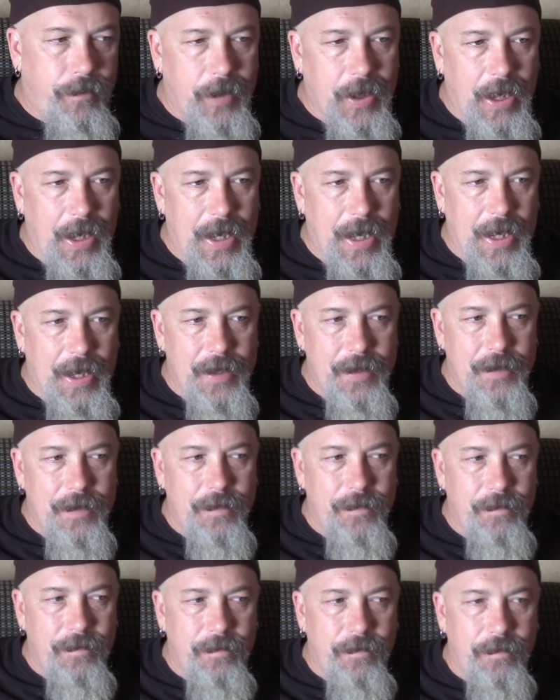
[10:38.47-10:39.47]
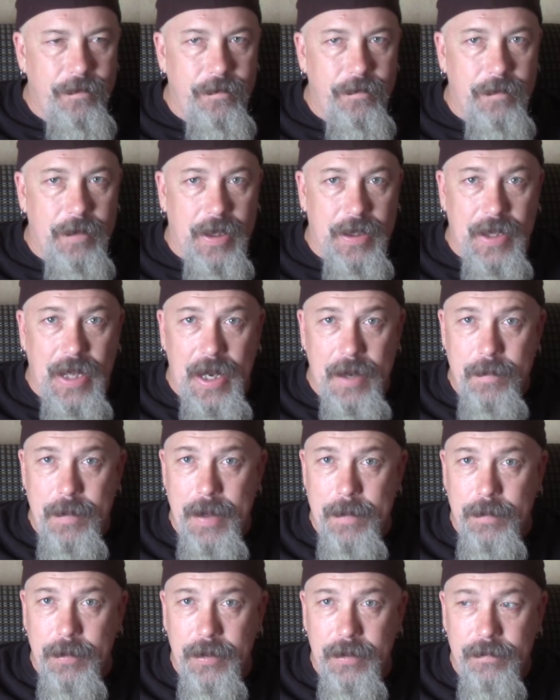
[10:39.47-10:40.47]
And a lot of
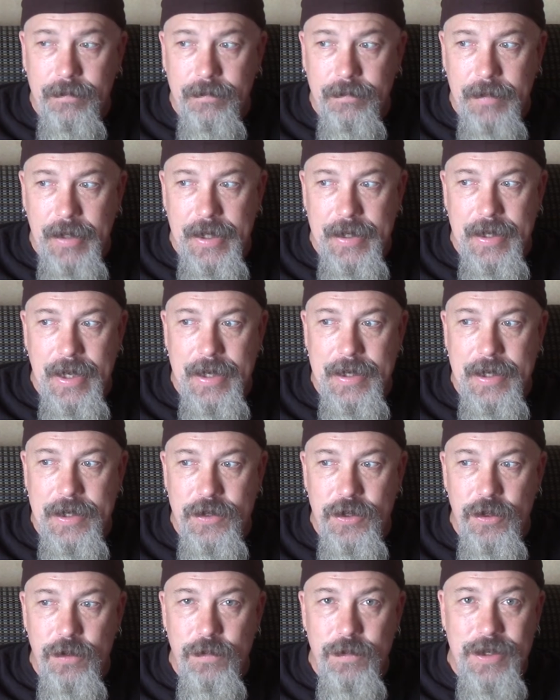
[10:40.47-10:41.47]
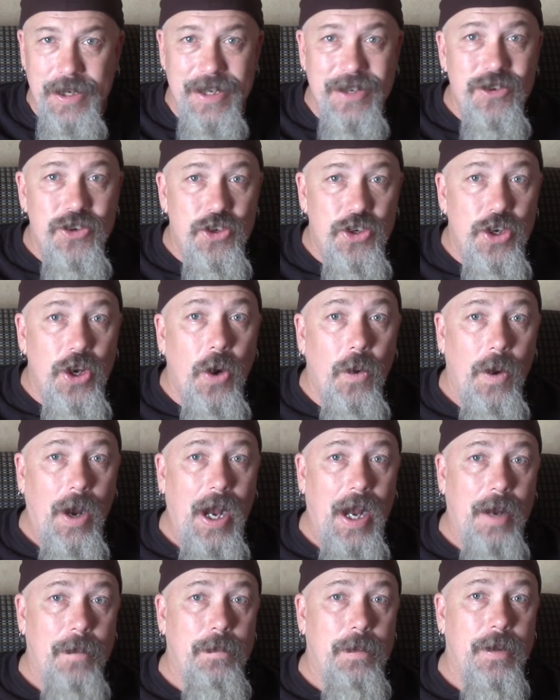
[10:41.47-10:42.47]
people in 92 didn't show
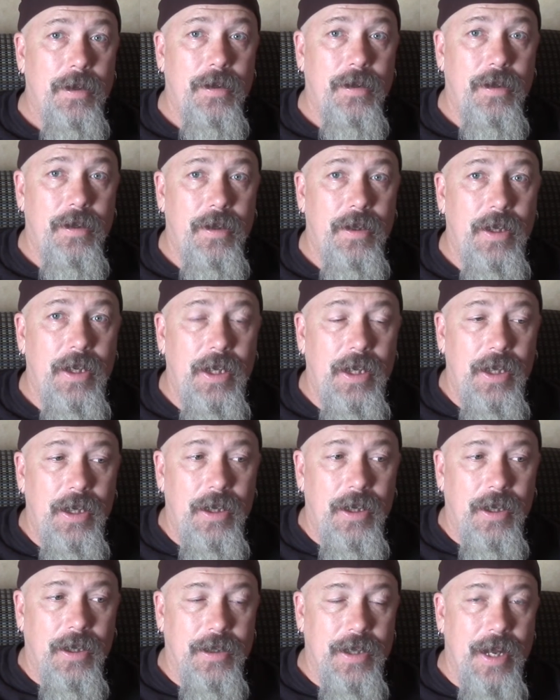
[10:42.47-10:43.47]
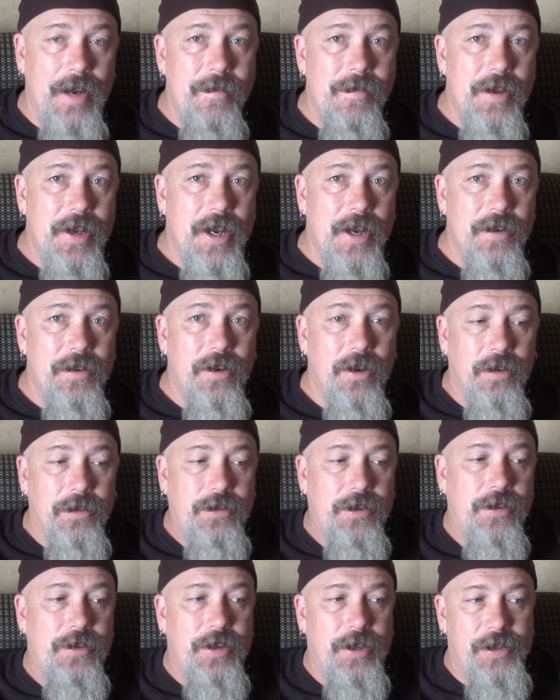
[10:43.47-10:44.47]
up. A lot of the gun
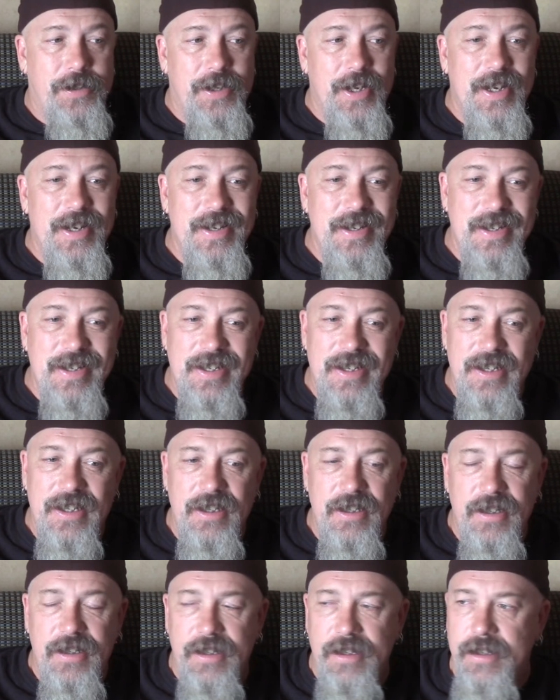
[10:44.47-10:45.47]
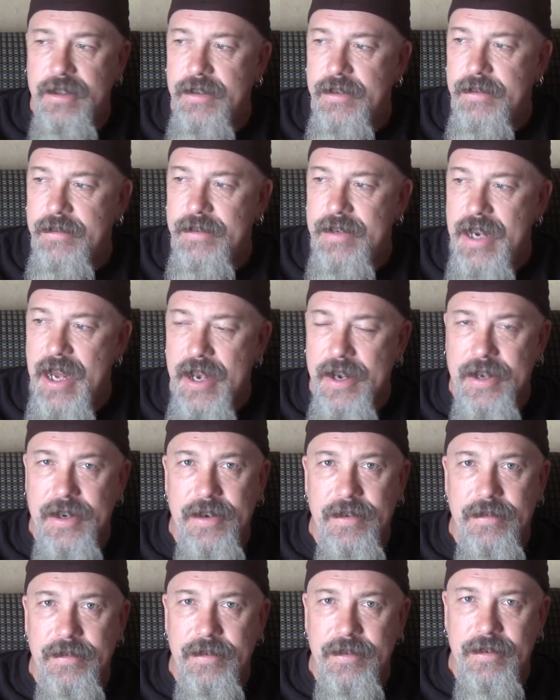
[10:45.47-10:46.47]
culture just said, not
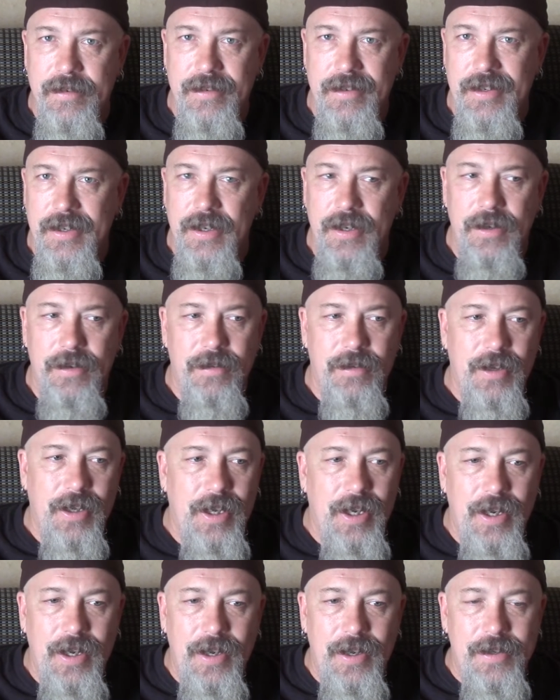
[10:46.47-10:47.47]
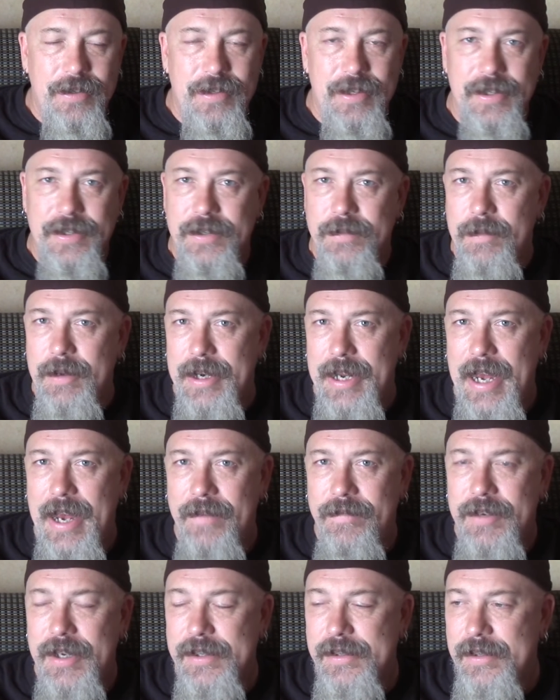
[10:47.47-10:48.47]
gonna, 6 to 1,
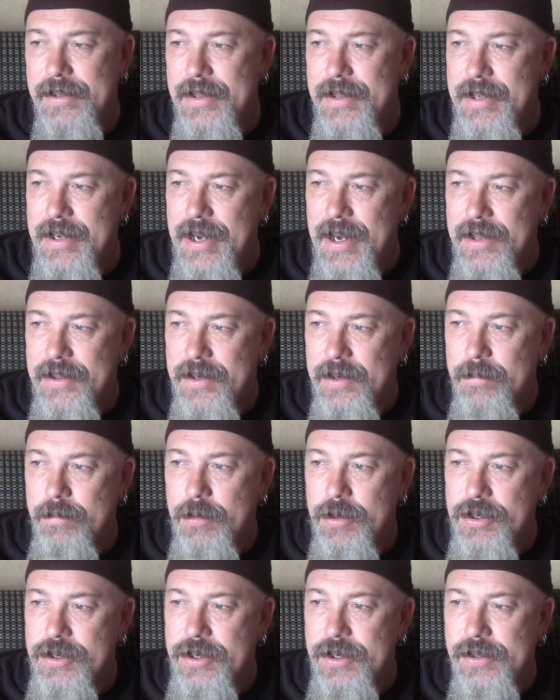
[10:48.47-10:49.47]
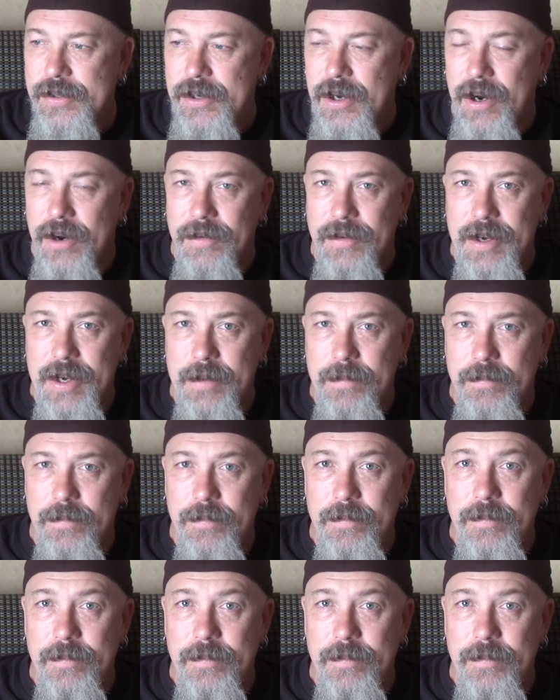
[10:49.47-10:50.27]
half dozen to the other, Bush has already